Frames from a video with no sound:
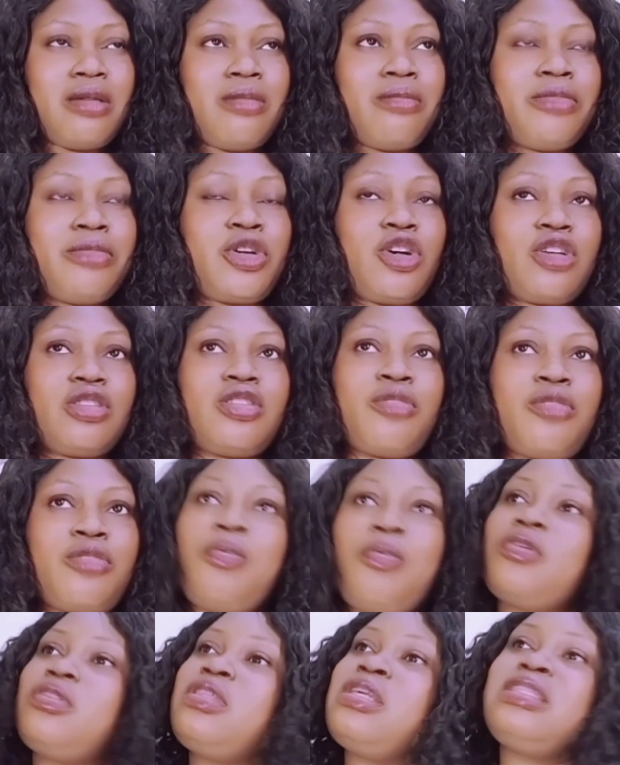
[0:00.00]
Because some
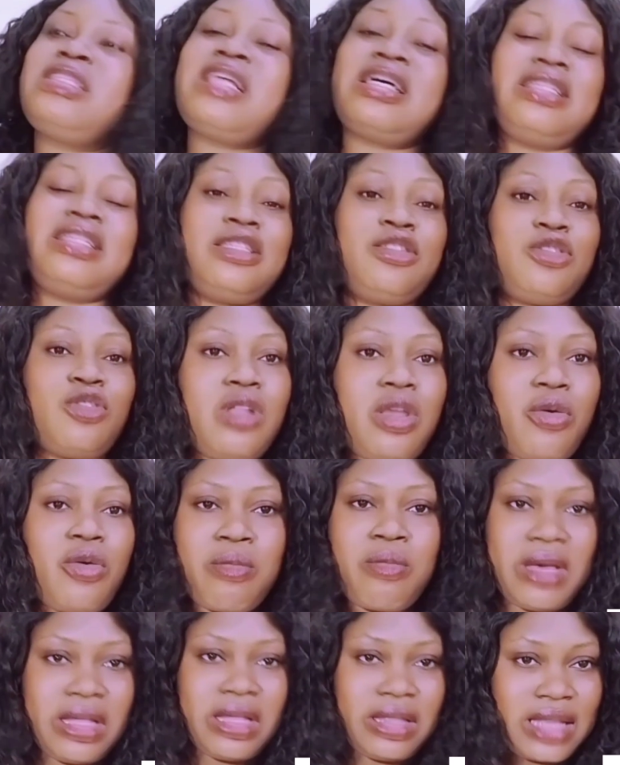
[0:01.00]
people think that it's only
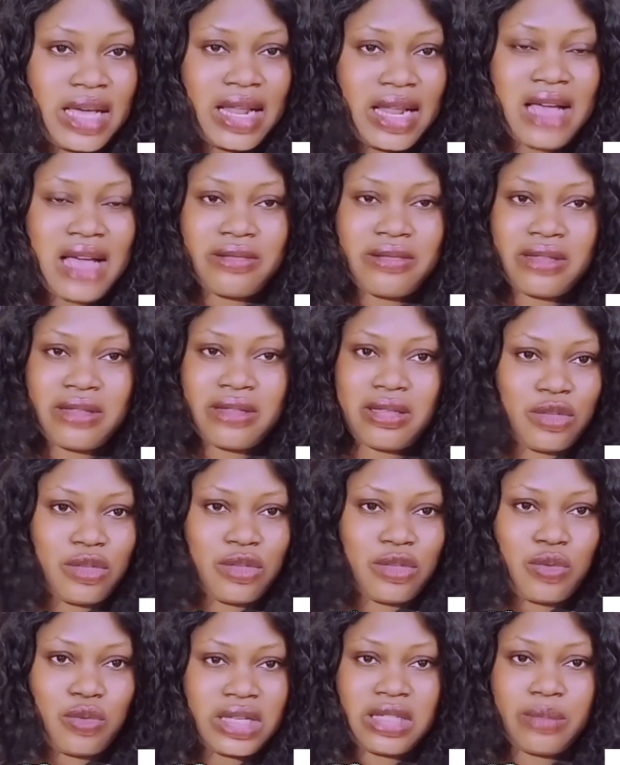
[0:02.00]
women that have this
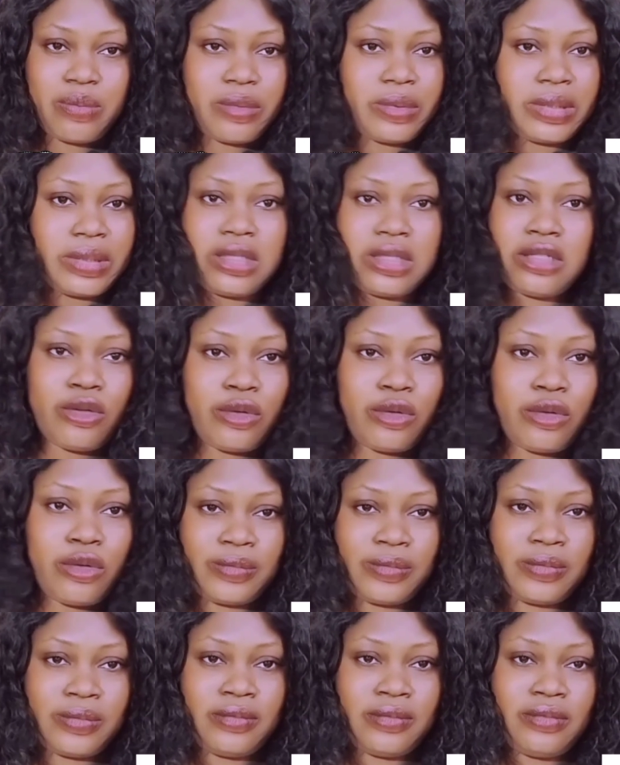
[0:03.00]
water spirit. No,
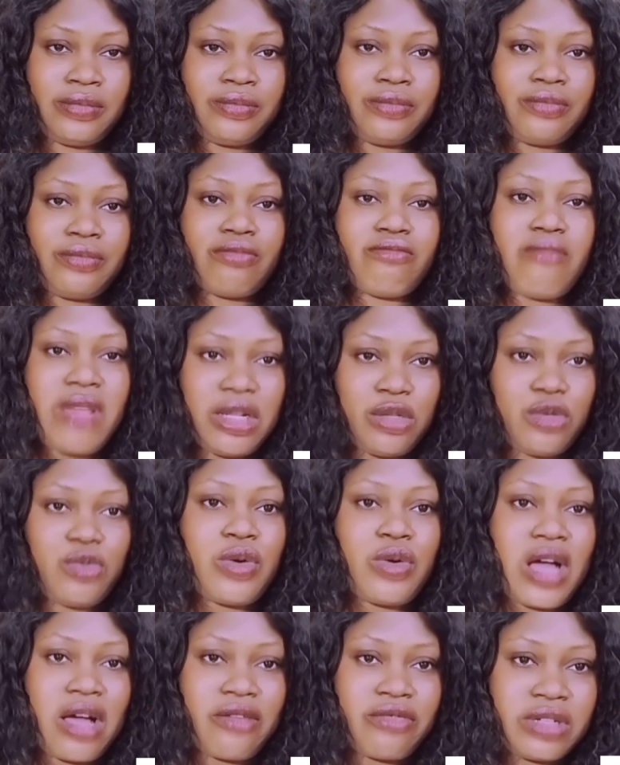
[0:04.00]
men
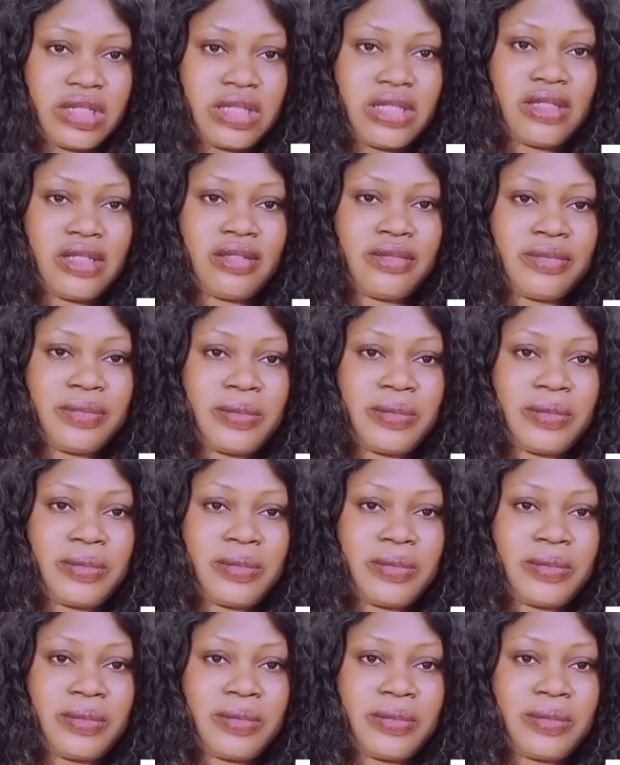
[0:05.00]
do have it.